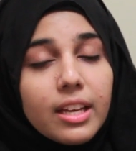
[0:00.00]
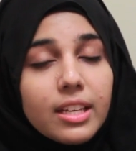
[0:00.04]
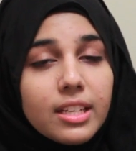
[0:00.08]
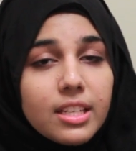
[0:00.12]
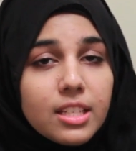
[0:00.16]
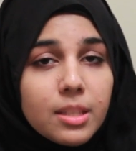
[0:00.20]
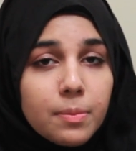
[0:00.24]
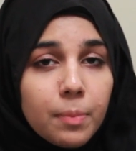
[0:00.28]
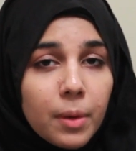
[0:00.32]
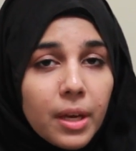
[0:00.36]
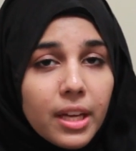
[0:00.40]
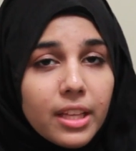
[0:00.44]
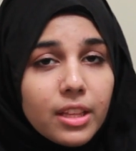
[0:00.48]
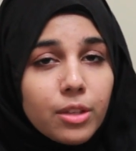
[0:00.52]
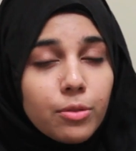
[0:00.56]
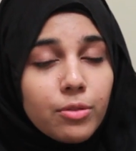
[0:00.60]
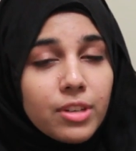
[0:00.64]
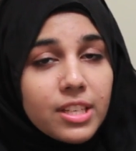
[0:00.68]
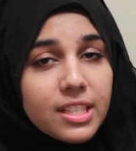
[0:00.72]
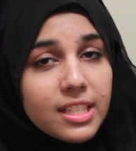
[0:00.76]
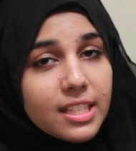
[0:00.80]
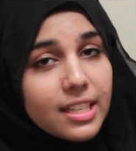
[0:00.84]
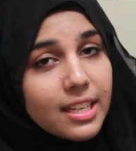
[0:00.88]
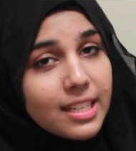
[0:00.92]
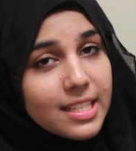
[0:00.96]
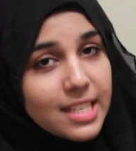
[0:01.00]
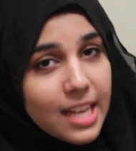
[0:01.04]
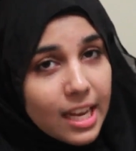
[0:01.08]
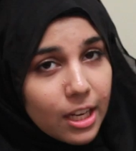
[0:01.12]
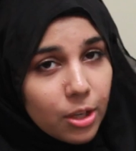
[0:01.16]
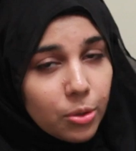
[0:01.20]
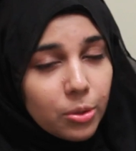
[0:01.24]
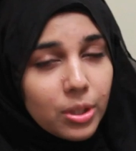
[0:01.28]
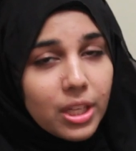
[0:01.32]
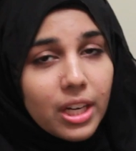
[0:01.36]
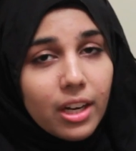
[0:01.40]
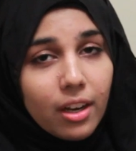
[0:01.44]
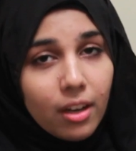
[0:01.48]
Despite the recent
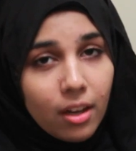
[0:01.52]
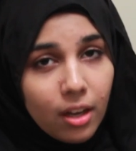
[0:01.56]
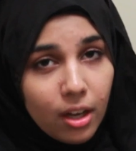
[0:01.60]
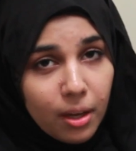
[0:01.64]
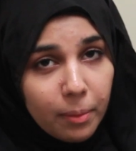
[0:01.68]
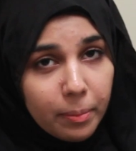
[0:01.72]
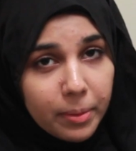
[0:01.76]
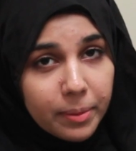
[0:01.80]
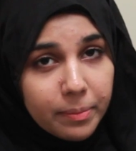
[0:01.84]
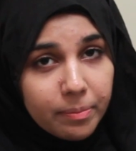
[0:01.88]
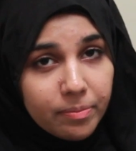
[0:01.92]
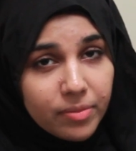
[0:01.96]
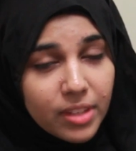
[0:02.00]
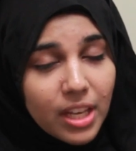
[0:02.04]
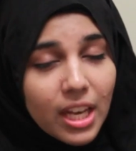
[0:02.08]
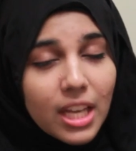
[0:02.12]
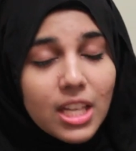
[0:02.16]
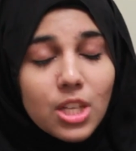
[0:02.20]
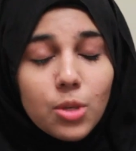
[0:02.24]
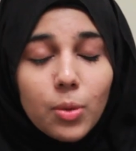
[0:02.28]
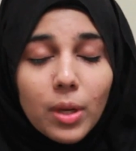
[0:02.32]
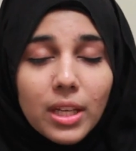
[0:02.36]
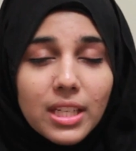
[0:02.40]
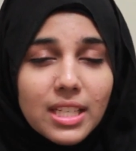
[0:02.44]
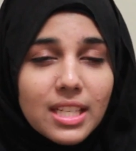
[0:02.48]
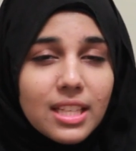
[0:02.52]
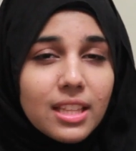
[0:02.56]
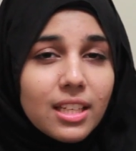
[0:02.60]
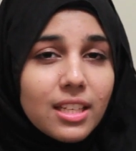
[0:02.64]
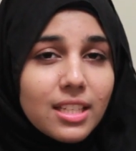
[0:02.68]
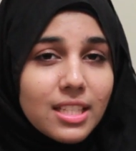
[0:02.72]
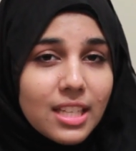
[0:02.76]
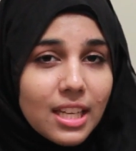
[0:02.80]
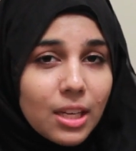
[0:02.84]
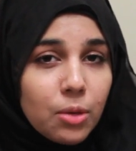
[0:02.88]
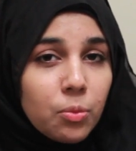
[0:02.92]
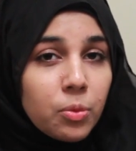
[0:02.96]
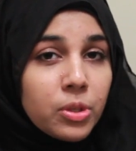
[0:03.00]
attack on the niqab,
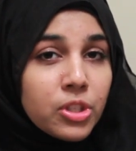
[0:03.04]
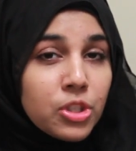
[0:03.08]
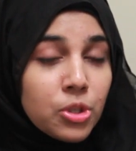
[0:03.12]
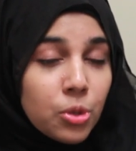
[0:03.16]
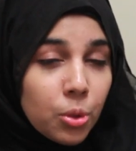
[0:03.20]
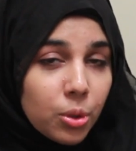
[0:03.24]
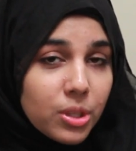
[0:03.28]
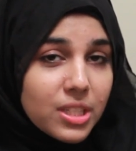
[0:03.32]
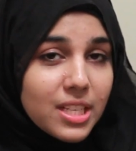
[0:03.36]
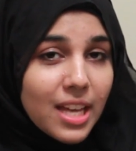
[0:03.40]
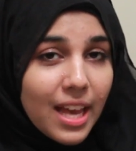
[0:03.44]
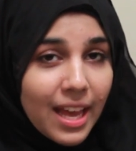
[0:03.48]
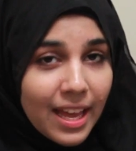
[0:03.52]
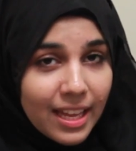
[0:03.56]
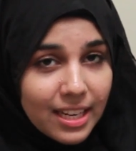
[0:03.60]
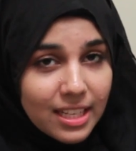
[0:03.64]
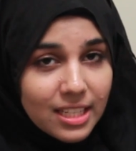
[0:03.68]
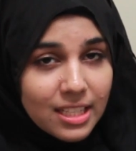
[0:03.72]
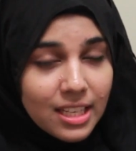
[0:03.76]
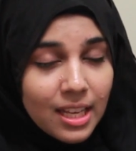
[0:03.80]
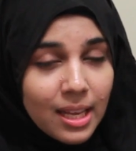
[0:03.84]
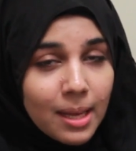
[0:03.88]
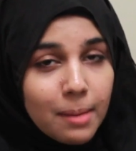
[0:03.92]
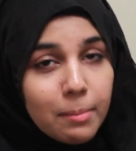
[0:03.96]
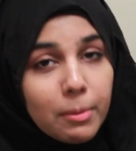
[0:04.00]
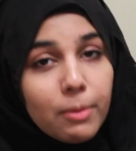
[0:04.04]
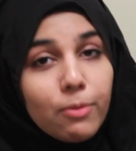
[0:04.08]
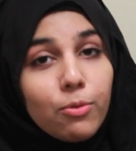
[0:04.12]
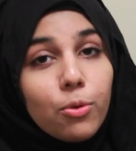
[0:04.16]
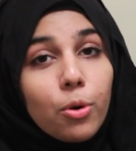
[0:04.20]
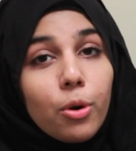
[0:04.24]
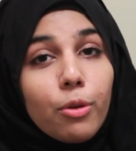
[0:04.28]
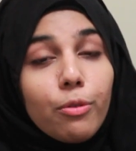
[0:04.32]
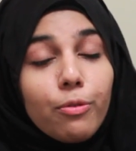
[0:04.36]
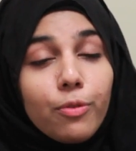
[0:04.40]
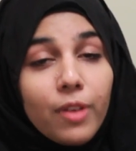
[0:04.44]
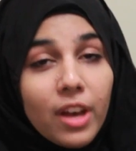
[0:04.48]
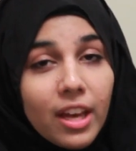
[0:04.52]
2013 was not to end
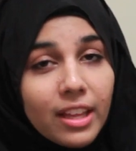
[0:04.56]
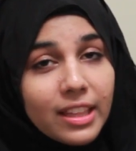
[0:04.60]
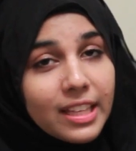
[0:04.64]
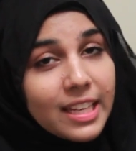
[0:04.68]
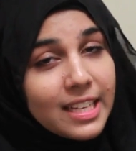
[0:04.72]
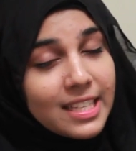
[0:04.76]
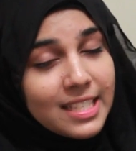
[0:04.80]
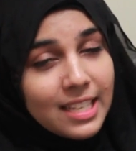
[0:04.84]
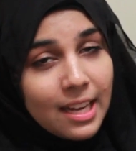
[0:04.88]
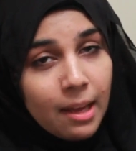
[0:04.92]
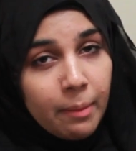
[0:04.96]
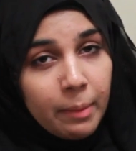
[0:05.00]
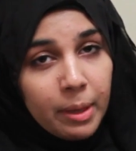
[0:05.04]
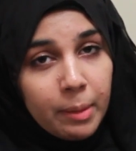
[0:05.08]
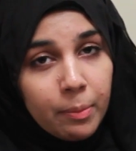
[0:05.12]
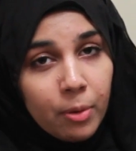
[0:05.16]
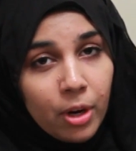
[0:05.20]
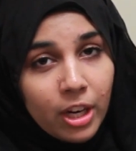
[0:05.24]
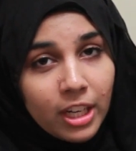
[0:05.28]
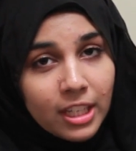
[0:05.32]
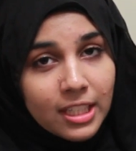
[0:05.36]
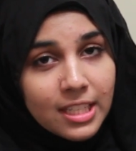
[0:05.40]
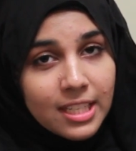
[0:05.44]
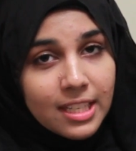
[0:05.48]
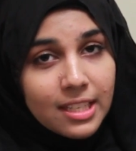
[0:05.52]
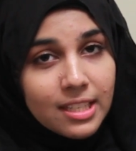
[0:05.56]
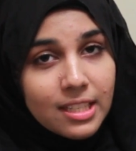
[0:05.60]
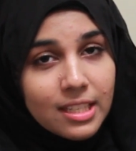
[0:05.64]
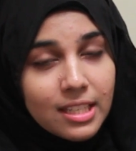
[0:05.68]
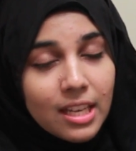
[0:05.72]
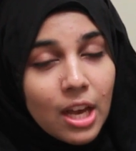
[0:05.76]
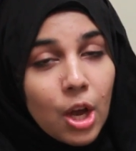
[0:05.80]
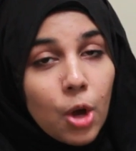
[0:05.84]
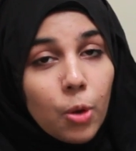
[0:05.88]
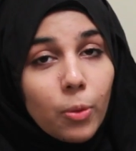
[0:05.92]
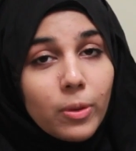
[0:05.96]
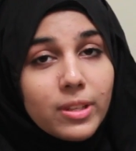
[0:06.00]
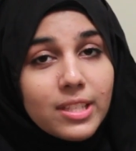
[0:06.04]
before a further Islamic practice
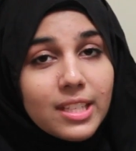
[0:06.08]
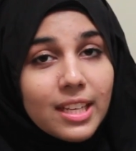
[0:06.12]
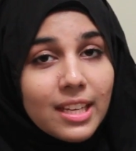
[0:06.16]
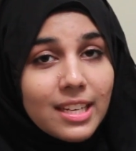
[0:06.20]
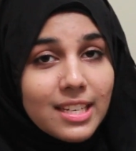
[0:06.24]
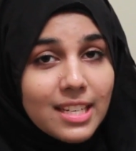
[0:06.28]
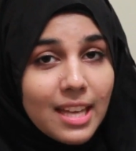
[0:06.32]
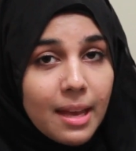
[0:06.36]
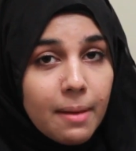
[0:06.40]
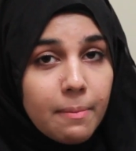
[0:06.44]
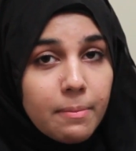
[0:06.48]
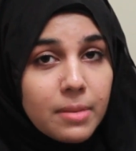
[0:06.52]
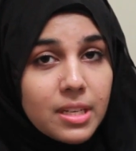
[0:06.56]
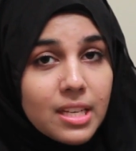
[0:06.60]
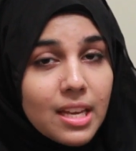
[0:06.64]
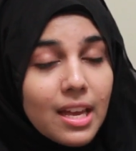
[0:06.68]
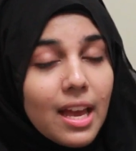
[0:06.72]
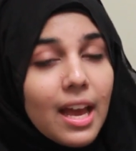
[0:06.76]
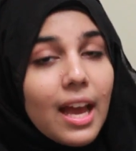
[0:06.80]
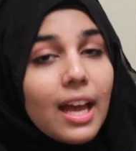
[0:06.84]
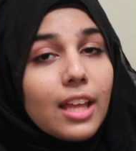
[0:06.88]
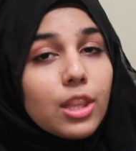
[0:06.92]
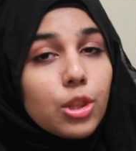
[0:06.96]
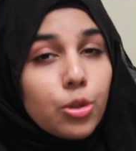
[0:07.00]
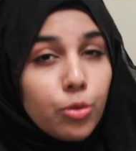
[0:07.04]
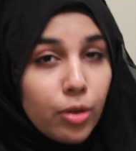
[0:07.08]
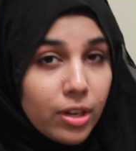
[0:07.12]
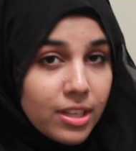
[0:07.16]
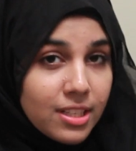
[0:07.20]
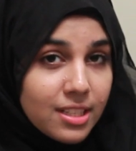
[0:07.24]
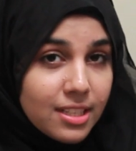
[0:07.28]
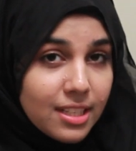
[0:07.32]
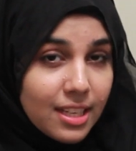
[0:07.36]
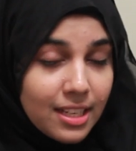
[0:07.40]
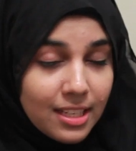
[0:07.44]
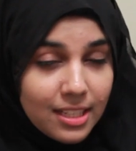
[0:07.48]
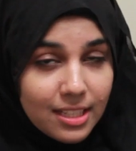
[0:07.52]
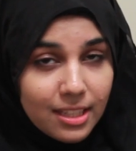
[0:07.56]
was condemned and
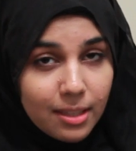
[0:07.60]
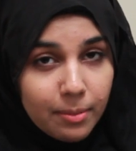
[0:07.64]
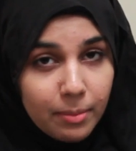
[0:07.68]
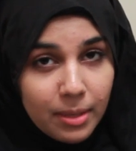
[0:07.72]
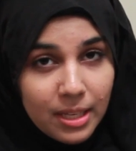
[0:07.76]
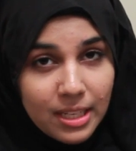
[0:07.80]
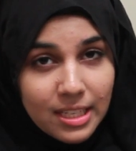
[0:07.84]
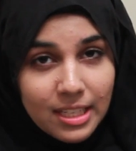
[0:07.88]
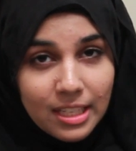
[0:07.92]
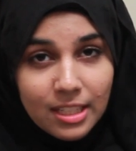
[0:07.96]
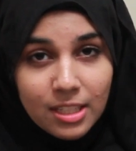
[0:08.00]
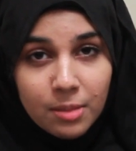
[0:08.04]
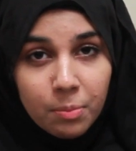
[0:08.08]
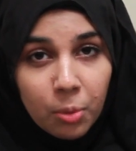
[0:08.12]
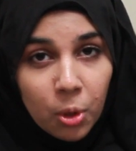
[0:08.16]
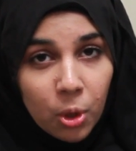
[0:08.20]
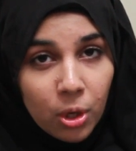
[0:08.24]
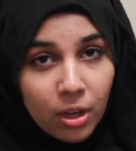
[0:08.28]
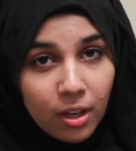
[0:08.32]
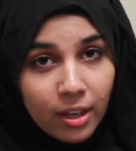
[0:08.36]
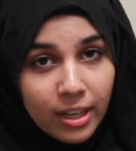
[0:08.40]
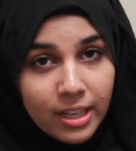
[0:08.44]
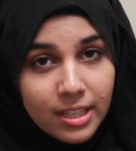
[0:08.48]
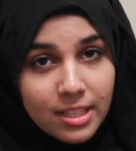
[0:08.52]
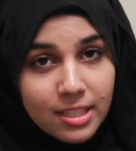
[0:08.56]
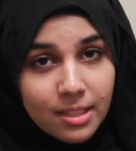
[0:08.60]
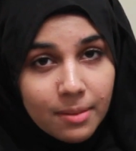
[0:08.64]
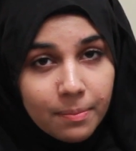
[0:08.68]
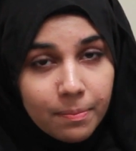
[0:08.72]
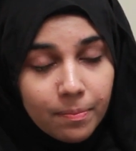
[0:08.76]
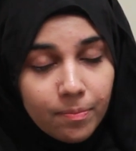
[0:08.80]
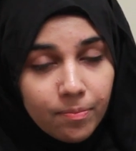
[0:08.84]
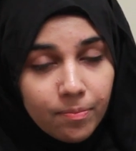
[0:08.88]
thrust into the media spotlight.